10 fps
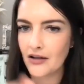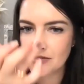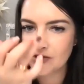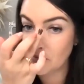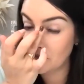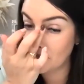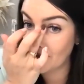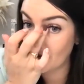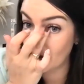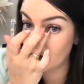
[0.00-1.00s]
So many of my
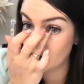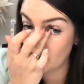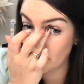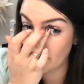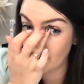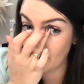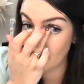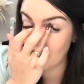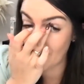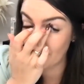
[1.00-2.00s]
clients joke that they like
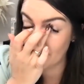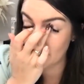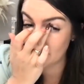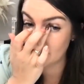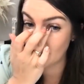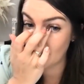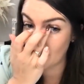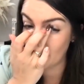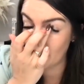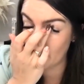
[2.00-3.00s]
manifest
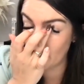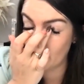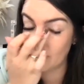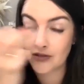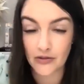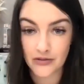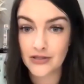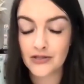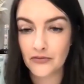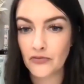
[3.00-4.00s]

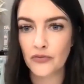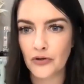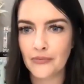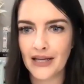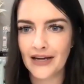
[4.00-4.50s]
results through me.